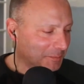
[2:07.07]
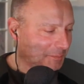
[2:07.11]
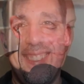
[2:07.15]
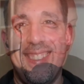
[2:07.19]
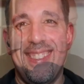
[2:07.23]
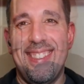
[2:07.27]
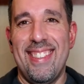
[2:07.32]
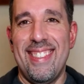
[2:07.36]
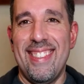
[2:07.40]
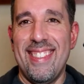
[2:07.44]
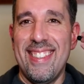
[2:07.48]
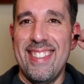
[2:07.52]

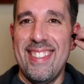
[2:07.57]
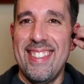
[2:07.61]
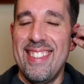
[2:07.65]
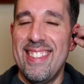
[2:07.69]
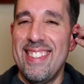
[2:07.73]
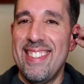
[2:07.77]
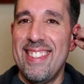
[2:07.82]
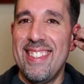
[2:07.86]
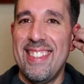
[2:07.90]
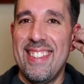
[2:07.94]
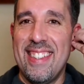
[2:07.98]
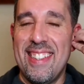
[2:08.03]
but
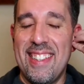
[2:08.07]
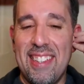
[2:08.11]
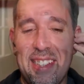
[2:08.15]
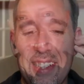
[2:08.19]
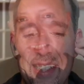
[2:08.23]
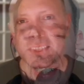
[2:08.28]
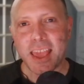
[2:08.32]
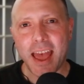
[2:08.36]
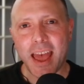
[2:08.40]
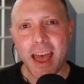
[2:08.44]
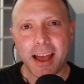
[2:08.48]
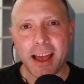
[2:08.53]
um,
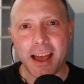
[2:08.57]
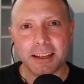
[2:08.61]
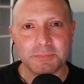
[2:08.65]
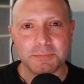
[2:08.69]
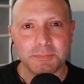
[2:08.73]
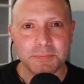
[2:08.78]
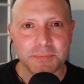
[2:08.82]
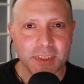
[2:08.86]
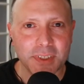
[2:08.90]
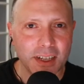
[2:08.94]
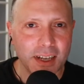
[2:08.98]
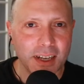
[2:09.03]
yeah,
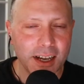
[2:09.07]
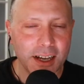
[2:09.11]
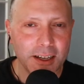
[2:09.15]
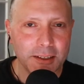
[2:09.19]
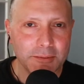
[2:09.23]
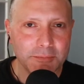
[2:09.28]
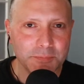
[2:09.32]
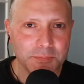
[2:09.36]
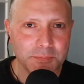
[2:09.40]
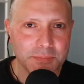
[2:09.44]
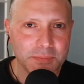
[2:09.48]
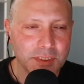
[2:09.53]

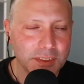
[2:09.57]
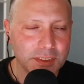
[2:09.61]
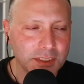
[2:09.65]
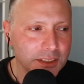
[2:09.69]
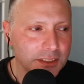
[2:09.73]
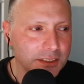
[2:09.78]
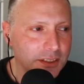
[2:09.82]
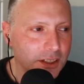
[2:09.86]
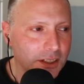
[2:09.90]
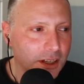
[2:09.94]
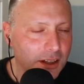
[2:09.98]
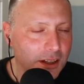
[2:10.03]
um,
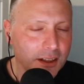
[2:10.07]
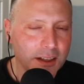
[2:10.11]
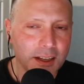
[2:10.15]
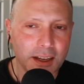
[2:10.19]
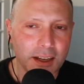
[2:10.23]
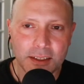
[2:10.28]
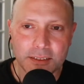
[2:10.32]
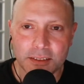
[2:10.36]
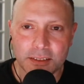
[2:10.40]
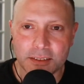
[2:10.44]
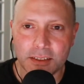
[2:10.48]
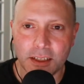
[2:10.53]
just all
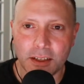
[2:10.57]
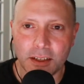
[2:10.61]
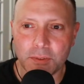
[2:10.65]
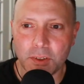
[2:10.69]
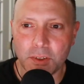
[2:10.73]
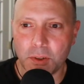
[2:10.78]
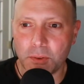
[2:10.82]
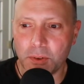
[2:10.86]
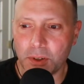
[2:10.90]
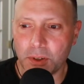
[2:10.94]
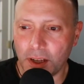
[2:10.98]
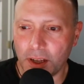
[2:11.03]
kinds of stuff
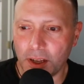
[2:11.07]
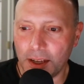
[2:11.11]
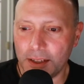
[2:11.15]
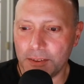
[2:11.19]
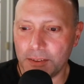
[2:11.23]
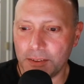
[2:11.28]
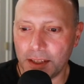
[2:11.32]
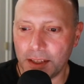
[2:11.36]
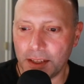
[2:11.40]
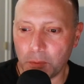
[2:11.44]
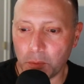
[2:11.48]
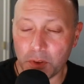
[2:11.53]
going
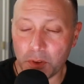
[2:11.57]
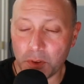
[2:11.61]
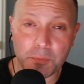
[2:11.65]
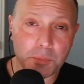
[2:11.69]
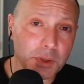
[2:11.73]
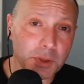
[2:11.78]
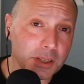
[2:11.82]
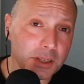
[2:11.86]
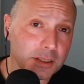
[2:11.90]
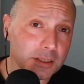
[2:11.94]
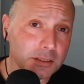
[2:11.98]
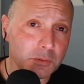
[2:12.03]
on. And we've
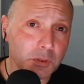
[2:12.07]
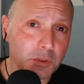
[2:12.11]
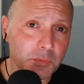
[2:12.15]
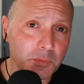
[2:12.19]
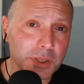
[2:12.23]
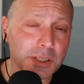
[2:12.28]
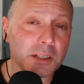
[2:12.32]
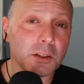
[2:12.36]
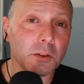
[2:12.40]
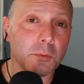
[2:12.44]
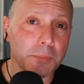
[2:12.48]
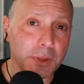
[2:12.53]
been we've
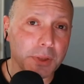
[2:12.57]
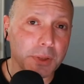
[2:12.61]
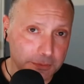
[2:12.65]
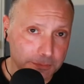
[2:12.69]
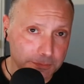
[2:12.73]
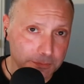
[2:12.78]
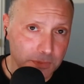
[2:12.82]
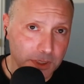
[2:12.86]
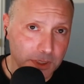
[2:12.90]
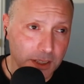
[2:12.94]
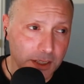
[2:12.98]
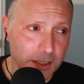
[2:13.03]
been a little bit.
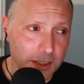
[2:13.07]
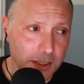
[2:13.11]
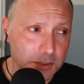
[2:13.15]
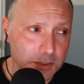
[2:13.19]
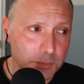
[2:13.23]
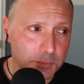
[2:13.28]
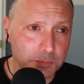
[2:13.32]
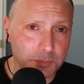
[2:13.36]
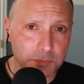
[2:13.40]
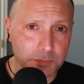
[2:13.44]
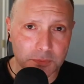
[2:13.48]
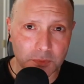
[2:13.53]
Uh,
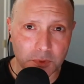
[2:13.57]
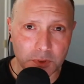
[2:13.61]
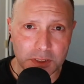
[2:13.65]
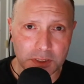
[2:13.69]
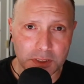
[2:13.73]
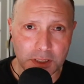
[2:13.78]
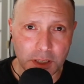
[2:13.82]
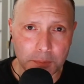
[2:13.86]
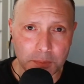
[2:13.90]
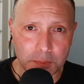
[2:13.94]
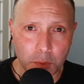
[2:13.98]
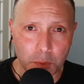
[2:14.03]
it's we
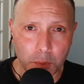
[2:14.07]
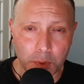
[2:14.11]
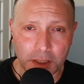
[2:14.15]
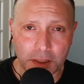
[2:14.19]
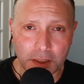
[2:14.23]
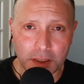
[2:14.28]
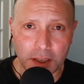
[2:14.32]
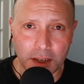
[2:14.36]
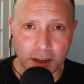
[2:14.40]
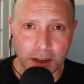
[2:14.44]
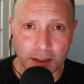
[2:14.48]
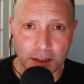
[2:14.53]
skipped a
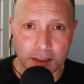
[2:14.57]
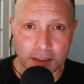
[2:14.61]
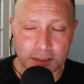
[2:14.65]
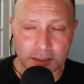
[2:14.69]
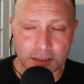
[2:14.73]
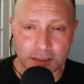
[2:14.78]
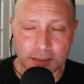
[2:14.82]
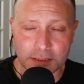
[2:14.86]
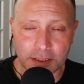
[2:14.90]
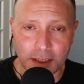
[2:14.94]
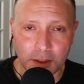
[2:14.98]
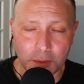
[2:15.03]
week there
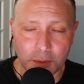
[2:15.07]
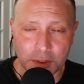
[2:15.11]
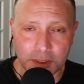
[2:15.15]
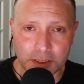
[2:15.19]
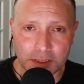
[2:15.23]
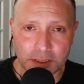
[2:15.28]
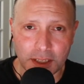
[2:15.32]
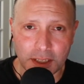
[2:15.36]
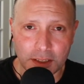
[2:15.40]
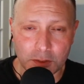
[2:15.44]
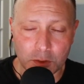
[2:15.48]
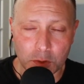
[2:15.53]
cuz uh, we
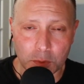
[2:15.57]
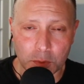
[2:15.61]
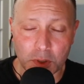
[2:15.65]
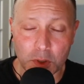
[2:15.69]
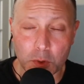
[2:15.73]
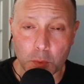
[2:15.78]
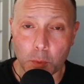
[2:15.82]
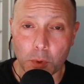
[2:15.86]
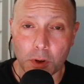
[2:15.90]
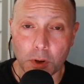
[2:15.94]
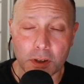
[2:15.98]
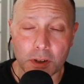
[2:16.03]
just had too
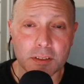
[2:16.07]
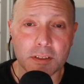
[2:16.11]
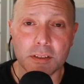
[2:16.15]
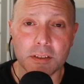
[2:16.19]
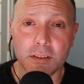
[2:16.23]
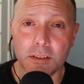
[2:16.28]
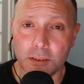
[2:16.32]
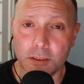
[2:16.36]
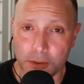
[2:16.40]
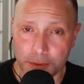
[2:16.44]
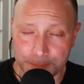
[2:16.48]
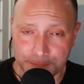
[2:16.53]
much work to
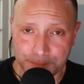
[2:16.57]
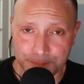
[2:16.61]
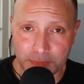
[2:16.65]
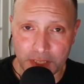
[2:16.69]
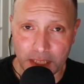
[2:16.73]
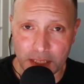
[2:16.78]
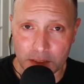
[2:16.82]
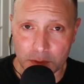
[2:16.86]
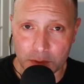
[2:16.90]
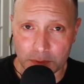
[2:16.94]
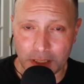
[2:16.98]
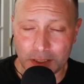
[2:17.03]
do.
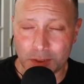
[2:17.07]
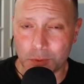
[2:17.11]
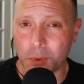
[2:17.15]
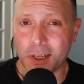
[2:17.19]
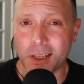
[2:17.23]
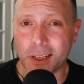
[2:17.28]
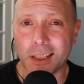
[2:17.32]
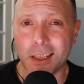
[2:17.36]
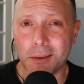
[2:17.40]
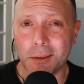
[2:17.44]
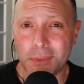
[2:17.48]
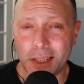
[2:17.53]
That's that's
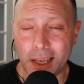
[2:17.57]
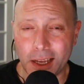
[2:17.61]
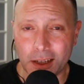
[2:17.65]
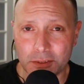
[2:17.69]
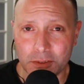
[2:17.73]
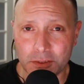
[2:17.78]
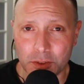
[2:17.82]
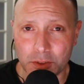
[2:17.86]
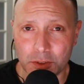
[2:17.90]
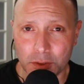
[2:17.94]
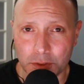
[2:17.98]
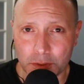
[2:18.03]
what it came
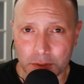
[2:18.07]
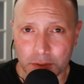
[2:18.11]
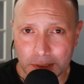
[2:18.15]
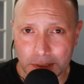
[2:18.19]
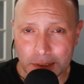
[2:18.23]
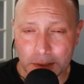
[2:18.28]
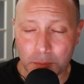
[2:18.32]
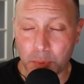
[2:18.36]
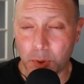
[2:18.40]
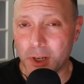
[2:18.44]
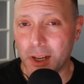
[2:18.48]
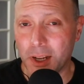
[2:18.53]
down to.
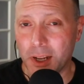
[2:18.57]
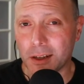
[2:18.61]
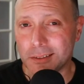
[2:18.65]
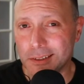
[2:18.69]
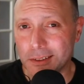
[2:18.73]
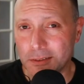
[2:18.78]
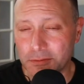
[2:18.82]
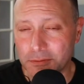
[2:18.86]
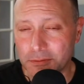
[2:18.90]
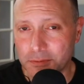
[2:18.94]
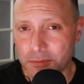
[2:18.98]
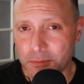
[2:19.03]

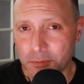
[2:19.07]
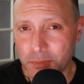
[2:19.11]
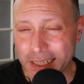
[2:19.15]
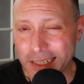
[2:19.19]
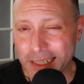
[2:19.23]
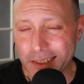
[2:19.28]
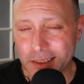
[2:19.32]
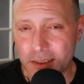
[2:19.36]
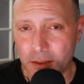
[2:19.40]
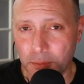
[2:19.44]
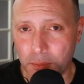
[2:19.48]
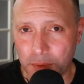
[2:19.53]
Productive. We
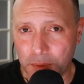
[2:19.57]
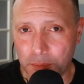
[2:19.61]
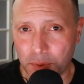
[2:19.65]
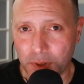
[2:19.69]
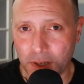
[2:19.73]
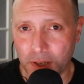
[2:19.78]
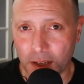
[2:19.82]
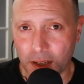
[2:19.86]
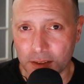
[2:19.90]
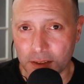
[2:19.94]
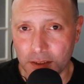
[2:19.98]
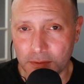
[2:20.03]
needed to be
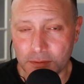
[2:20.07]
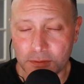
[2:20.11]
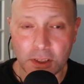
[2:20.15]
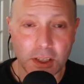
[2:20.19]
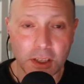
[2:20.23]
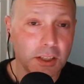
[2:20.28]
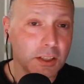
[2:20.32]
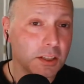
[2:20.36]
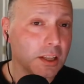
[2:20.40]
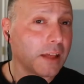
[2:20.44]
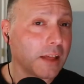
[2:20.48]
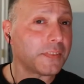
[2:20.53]
productive.
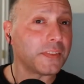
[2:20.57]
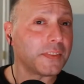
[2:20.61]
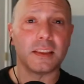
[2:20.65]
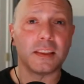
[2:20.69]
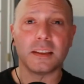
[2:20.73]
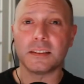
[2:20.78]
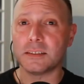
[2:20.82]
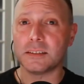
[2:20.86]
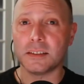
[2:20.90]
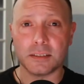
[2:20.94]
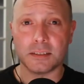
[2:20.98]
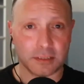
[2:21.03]
Not that
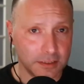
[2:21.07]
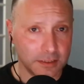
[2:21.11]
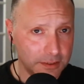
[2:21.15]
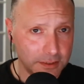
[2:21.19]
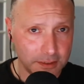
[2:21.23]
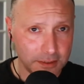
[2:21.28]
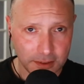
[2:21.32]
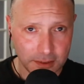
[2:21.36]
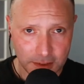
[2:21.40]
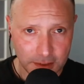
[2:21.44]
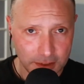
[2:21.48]
this isn't,